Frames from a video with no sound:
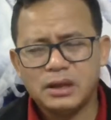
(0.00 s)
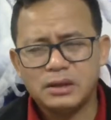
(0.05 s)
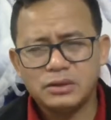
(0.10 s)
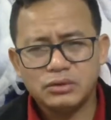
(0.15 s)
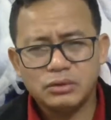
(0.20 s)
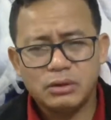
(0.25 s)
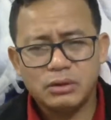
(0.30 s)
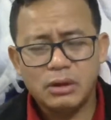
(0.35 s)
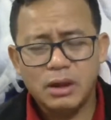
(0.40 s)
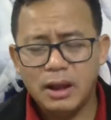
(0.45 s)

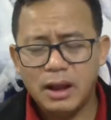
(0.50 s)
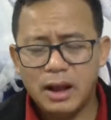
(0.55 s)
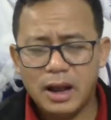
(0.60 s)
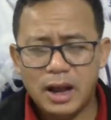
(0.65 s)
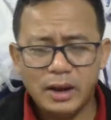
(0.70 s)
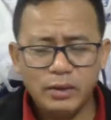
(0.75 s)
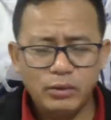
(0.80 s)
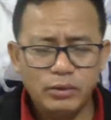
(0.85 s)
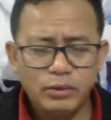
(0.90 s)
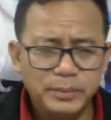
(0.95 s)
So
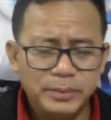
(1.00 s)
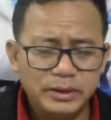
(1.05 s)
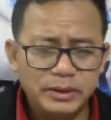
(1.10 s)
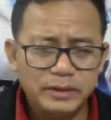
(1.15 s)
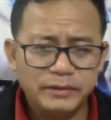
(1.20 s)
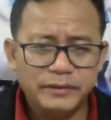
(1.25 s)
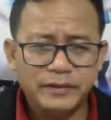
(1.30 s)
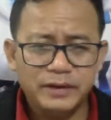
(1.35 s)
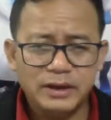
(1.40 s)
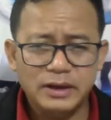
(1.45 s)
I would be
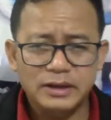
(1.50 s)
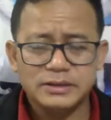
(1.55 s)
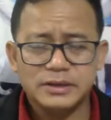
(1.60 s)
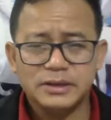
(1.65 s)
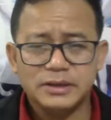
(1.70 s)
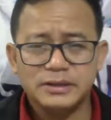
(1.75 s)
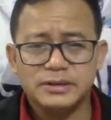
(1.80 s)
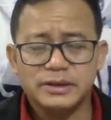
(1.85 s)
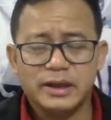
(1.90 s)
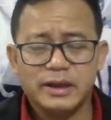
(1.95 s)
definitely
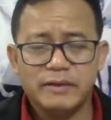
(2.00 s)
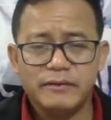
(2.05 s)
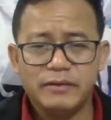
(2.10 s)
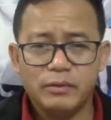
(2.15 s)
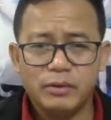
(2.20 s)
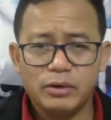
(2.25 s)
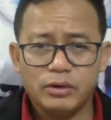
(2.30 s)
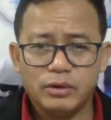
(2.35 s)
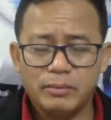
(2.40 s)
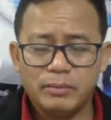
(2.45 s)
suggesting every one
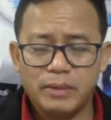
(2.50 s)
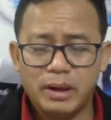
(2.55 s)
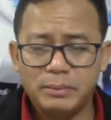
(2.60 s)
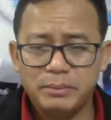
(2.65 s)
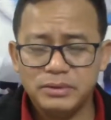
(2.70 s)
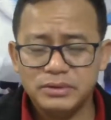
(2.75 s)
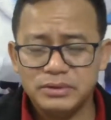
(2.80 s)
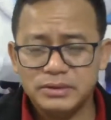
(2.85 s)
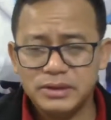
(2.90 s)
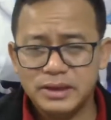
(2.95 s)
of my
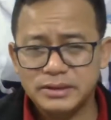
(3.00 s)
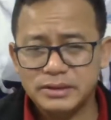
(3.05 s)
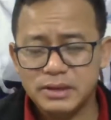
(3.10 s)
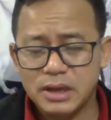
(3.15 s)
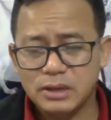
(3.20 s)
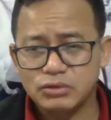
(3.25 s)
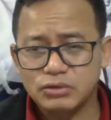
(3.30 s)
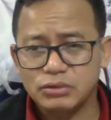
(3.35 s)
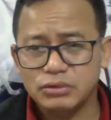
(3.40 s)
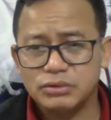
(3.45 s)
business
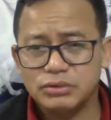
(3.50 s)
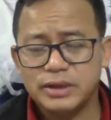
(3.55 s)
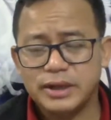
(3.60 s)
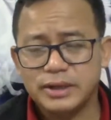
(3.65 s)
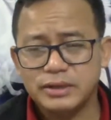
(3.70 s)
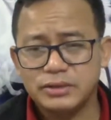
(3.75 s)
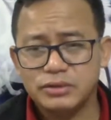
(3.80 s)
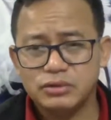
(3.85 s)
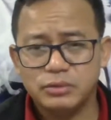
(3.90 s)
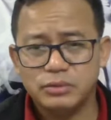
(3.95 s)

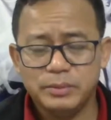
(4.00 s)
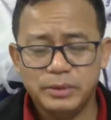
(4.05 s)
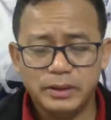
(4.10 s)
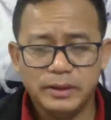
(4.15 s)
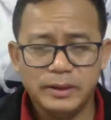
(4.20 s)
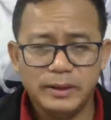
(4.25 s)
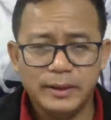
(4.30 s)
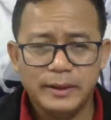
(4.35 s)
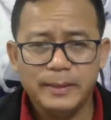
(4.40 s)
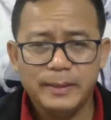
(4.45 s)
associates to
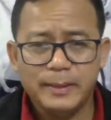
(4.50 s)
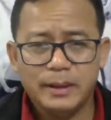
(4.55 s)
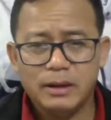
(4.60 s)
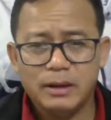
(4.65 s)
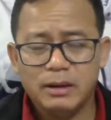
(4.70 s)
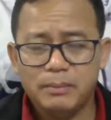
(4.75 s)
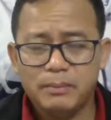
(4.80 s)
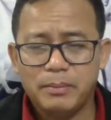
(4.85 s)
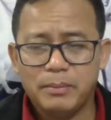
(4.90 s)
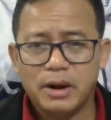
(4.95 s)
be
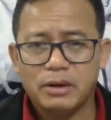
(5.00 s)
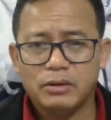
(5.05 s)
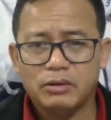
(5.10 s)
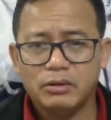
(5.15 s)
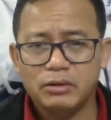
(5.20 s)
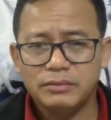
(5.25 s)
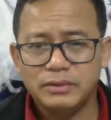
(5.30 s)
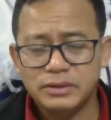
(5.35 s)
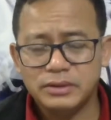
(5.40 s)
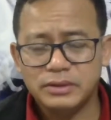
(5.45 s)
a part
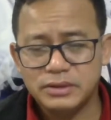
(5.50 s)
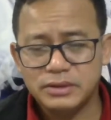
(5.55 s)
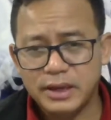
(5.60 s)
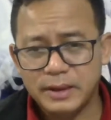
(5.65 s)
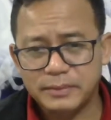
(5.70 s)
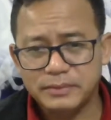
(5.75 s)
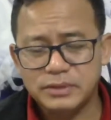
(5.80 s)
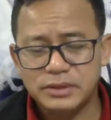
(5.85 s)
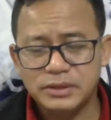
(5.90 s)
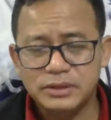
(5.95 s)
of the
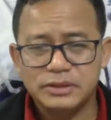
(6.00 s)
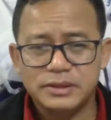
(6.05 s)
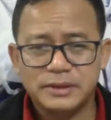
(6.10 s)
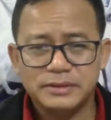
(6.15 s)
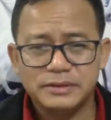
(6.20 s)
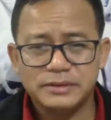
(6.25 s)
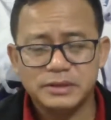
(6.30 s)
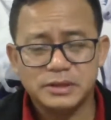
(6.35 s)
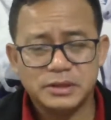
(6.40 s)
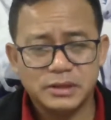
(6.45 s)
CFC
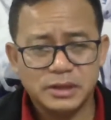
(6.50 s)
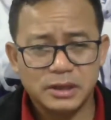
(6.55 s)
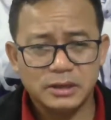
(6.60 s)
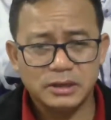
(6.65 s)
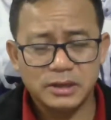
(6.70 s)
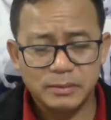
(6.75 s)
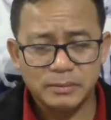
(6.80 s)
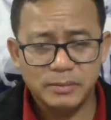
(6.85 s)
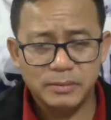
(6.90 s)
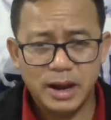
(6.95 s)
sessions
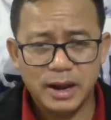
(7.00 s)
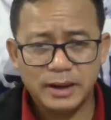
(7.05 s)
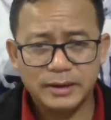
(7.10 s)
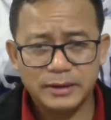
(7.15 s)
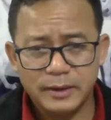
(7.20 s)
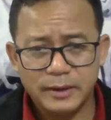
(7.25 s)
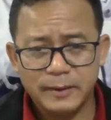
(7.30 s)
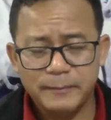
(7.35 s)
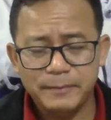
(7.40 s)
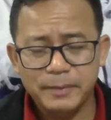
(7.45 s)
conducted by
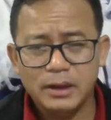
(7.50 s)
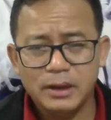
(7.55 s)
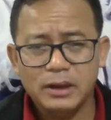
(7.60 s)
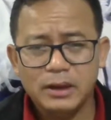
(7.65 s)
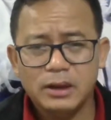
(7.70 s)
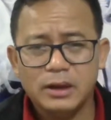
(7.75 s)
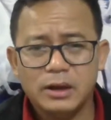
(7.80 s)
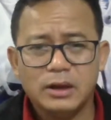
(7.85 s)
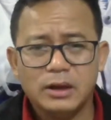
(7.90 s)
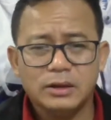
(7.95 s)

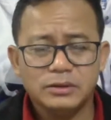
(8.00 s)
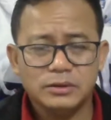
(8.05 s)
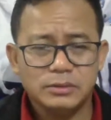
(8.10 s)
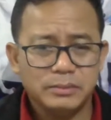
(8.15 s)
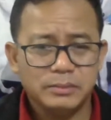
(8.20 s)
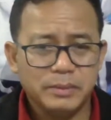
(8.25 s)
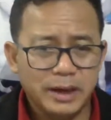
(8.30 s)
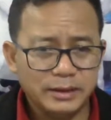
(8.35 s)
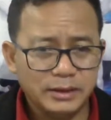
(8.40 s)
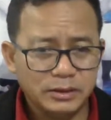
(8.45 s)

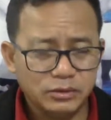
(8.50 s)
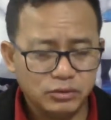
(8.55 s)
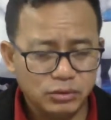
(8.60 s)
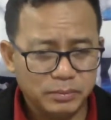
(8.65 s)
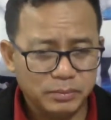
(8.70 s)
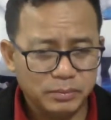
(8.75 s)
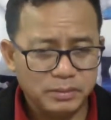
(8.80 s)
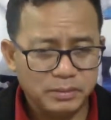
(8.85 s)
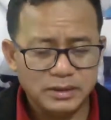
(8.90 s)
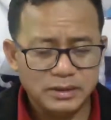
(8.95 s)
the top
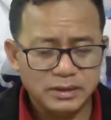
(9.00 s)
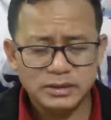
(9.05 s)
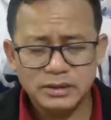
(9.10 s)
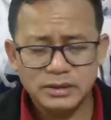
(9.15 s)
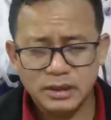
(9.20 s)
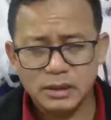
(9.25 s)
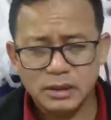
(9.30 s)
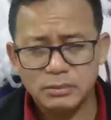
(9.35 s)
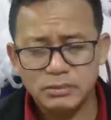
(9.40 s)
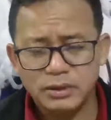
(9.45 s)
leaders in the
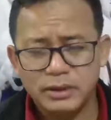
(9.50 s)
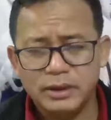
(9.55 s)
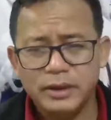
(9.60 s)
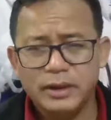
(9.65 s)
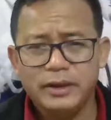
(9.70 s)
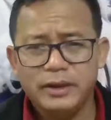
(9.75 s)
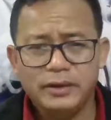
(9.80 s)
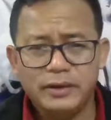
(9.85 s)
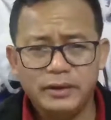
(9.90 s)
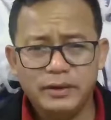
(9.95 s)
company.
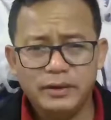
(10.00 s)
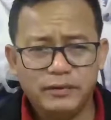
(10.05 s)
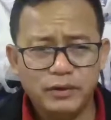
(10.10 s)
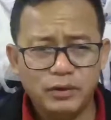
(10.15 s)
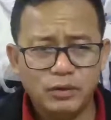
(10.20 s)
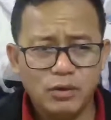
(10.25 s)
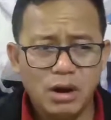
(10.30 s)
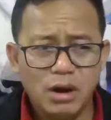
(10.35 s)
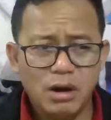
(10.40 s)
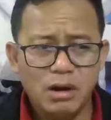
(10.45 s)
If
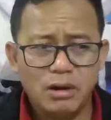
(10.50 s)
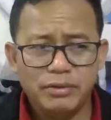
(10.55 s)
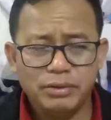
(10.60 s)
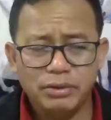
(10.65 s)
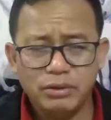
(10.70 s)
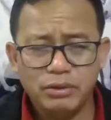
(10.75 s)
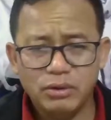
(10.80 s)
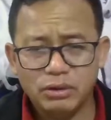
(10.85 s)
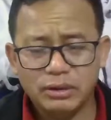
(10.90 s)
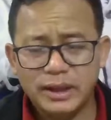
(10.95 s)
you are
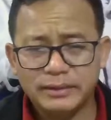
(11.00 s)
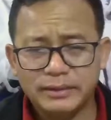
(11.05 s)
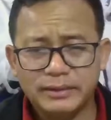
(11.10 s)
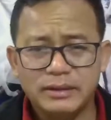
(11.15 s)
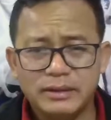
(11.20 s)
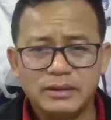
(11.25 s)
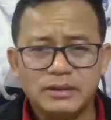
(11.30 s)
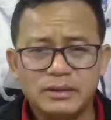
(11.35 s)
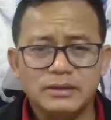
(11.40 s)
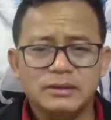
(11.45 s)
not
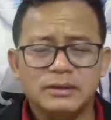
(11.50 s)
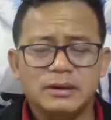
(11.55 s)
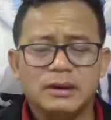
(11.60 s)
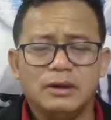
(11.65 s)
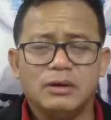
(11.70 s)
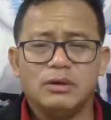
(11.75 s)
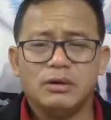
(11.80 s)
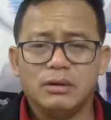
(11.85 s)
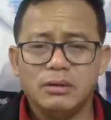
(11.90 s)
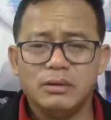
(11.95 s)
attending
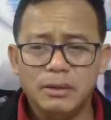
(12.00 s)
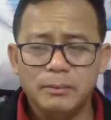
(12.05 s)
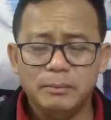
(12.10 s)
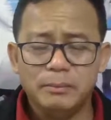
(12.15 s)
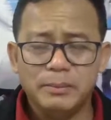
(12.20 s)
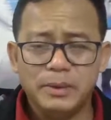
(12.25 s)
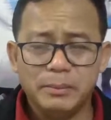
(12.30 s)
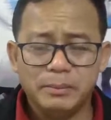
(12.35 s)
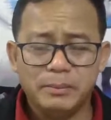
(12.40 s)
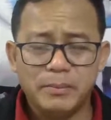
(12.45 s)
or
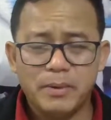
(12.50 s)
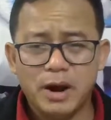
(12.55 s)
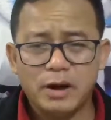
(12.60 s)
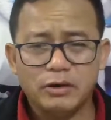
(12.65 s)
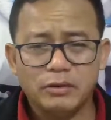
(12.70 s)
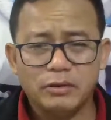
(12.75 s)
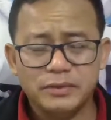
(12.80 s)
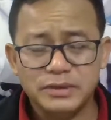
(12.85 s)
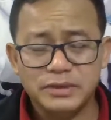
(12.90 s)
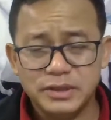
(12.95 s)
being part
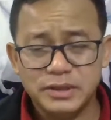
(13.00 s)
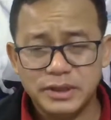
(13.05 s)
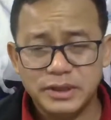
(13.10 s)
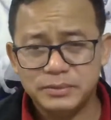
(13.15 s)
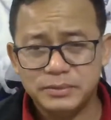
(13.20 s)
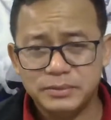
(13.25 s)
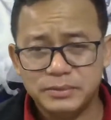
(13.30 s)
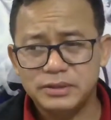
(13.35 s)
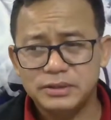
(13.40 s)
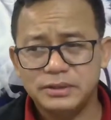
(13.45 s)
of the
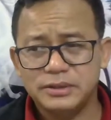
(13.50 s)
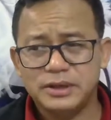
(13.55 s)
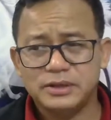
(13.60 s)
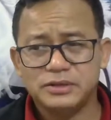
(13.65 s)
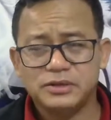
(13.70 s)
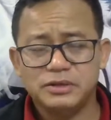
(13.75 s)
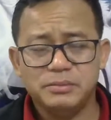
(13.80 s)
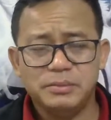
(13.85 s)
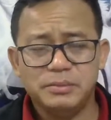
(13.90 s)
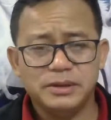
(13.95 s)
CFC
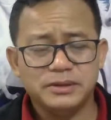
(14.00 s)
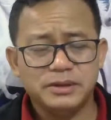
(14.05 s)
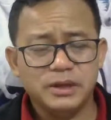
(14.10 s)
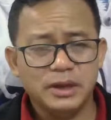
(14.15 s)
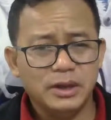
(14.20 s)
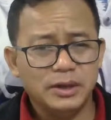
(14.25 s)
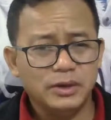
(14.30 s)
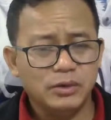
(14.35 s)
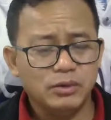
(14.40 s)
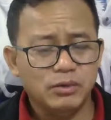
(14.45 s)
session, means
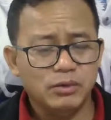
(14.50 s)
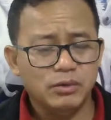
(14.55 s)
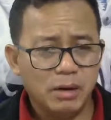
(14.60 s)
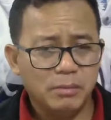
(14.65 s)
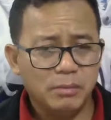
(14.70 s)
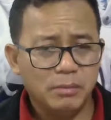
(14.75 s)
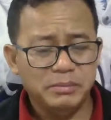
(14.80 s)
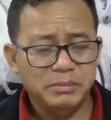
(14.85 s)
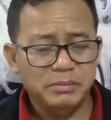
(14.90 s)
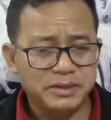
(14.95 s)
you are
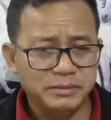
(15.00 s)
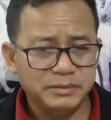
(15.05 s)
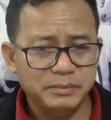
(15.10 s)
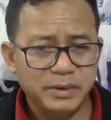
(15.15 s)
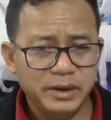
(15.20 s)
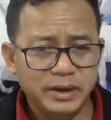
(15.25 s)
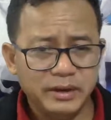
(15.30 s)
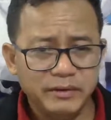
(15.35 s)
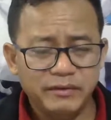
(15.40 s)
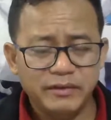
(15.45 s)
missing
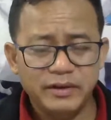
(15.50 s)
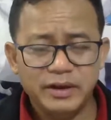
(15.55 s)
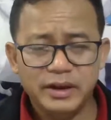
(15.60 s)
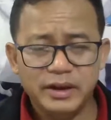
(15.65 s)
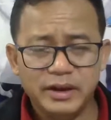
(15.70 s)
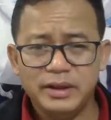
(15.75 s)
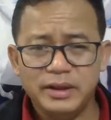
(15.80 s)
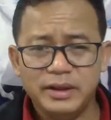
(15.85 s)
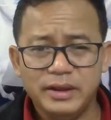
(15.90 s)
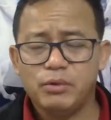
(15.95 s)

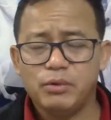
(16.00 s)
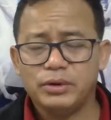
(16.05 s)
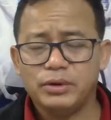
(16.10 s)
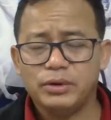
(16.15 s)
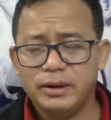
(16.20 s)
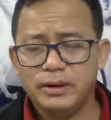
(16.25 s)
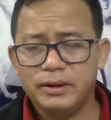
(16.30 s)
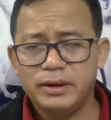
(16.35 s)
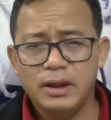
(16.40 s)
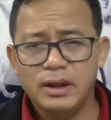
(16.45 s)
very
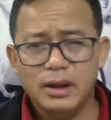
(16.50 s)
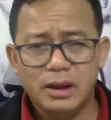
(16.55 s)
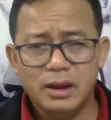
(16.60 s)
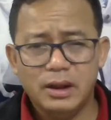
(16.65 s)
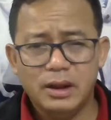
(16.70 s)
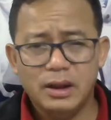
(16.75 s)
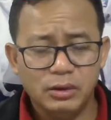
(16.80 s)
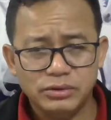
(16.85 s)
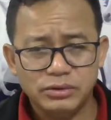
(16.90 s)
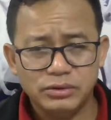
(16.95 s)
important
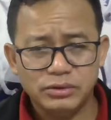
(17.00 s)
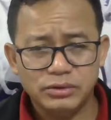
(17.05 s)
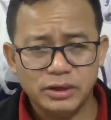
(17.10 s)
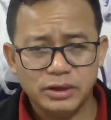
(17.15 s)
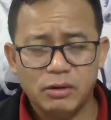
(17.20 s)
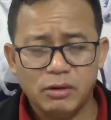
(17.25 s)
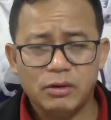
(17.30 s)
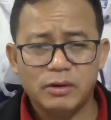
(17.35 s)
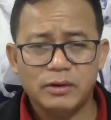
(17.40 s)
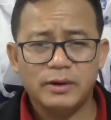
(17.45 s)

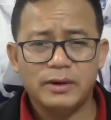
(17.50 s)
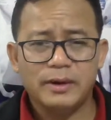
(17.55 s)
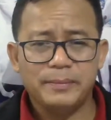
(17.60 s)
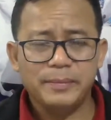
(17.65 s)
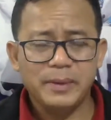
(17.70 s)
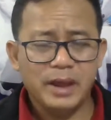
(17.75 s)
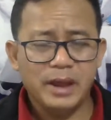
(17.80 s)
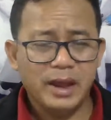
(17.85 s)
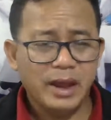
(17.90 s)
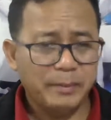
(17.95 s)
logic or
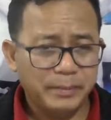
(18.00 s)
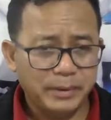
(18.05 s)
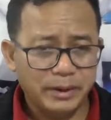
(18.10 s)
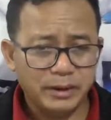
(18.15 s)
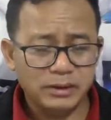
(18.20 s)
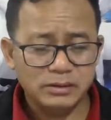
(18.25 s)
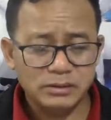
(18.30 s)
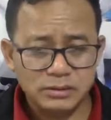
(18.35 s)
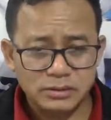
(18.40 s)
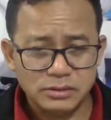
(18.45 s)
the
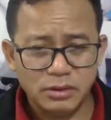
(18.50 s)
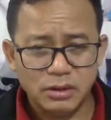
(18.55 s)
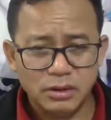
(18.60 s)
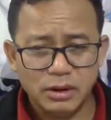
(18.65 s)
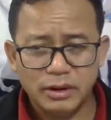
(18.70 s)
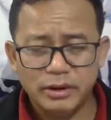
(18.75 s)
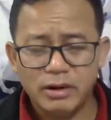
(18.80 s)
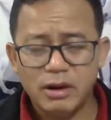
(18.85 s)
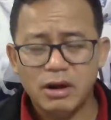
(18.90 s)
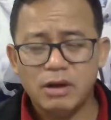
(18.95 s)
happenings
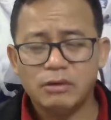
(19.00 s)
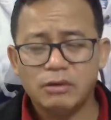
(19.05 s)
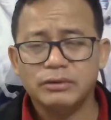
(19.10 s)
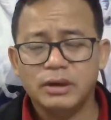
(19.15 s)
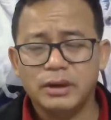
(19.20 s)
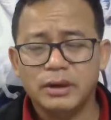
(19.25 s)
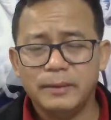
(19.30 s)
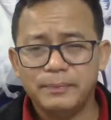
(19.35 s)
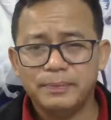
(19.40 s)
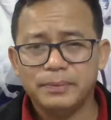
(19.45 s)

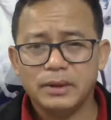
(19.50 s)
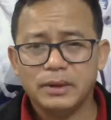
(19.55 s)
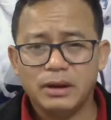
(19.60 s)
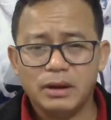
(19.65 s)
around the